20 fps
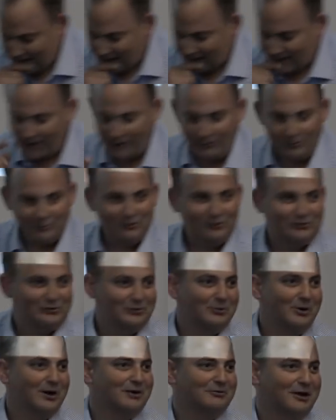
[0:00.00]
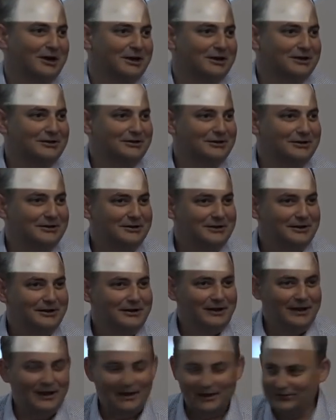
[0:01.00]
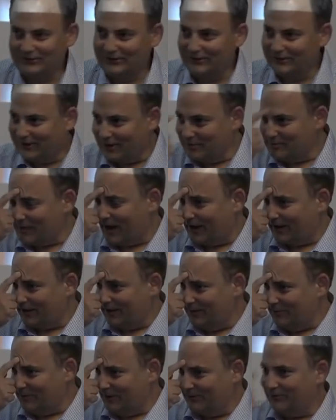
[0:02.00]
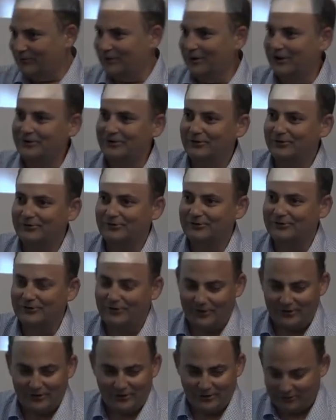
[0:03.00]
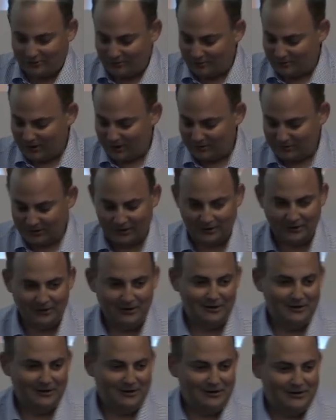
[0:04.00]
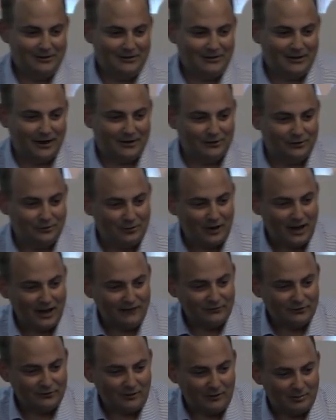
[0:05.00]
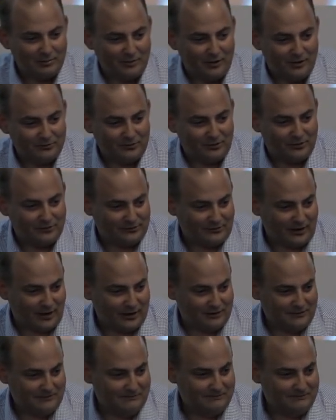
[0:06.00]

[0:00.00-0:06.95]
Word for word: And that one wasn't quite right. And it did come back and hit my forehead. And there's a scar there to remind me that you have to drop the bombs on the side.